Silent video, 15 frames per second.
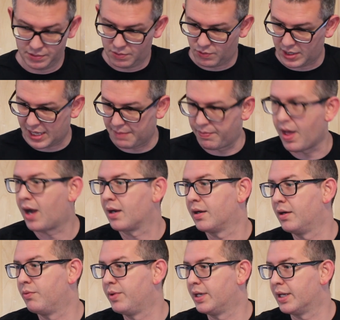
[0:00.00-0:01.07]
Well, I'm not
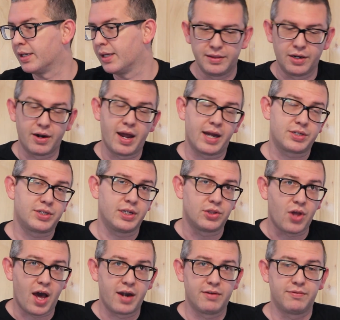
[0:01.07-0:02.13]
gonna read it. There are actually a
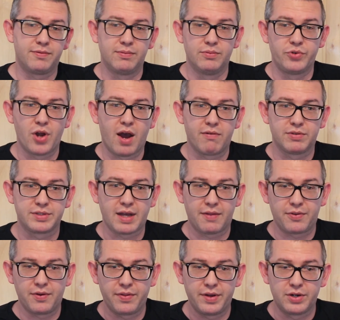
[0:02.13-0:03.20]
lot of novels
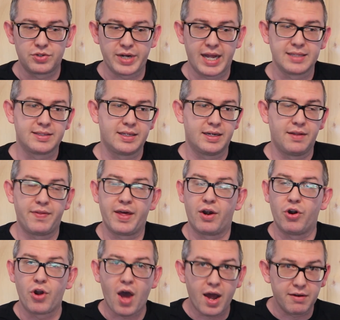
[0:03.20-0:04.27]
out there that are translated that
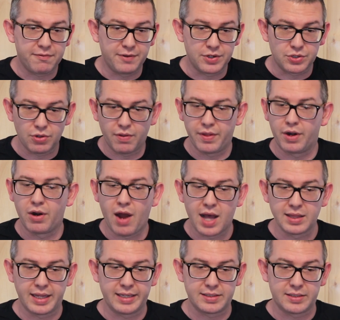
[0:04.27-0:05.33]
are not official, that are
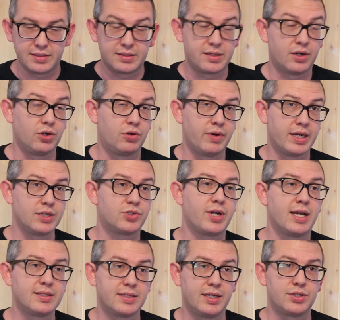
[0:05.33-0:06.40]
not licensed, that are great
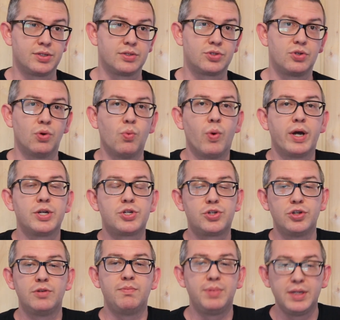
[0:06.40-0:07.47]
translations. So what
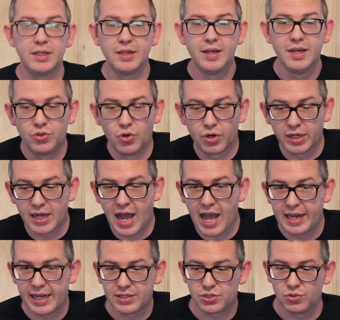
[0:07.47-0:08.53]
should be your
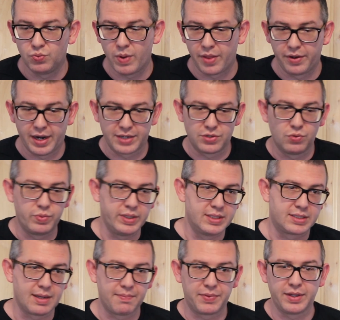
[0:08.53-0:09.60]
guide as to whether or not to
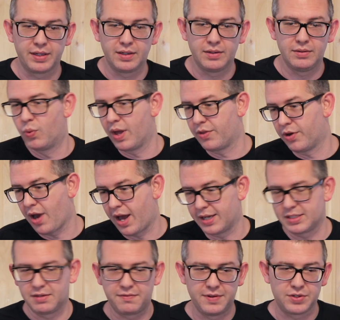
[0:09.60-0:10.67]
read something, whether or not
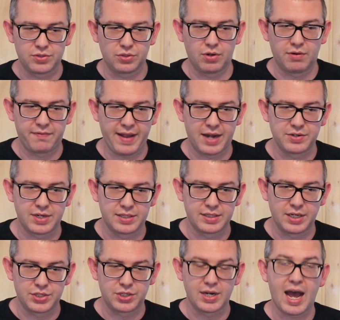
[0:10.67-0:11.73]
it's official or fan
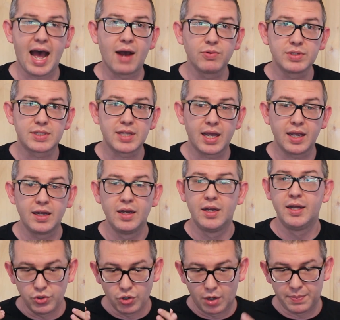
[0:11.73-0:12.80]
translation? I would say
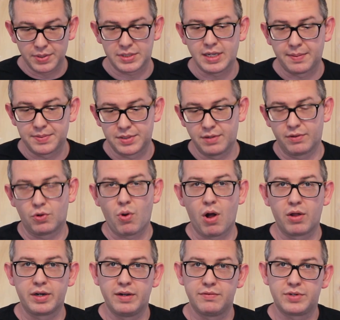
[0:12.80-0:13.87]
your perception of the
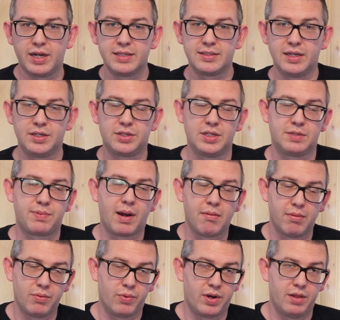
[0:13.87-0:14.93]
quality of translation is
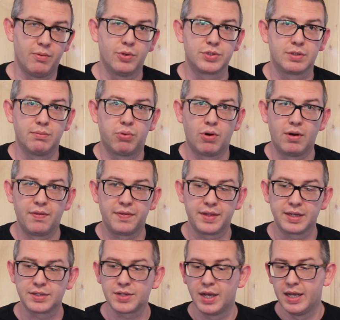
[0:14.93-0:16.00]
probably one of the most important
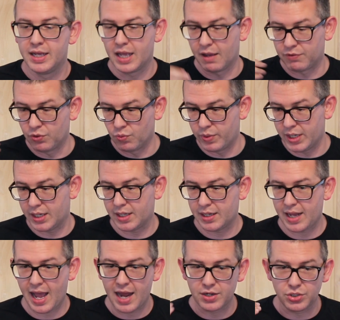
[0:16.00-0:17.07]
things. If you read
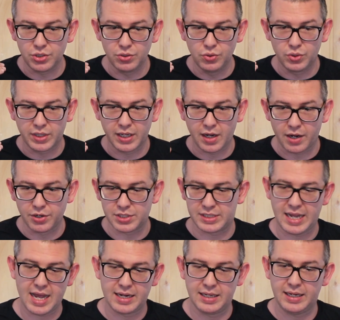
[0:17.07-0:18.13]
it and you can
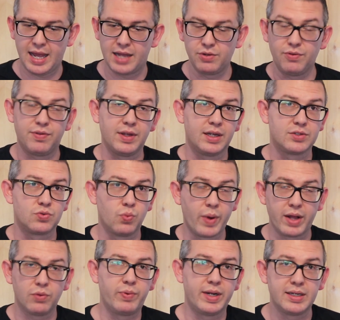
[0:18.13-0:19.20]
understand it and you think it's
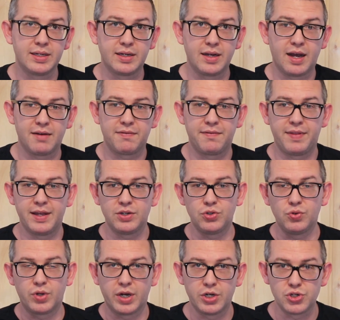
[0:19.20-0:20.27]
well written enough that
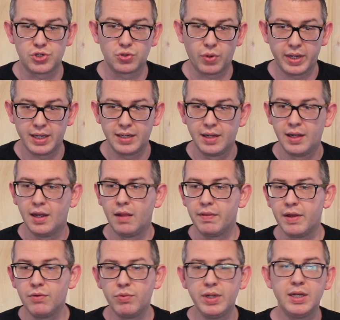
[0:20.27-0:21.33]
you can enjoy it,
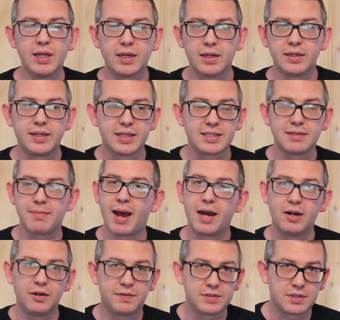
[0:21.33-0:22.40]
then read it. Doesn't
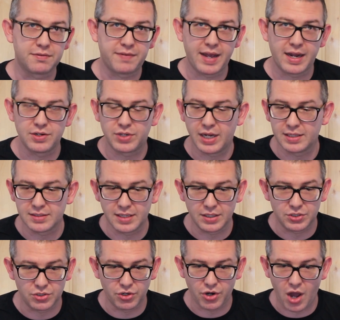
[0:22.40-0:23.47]
matter if it's a fan
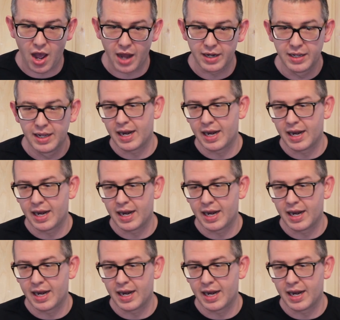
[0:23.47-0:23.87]
translation or not.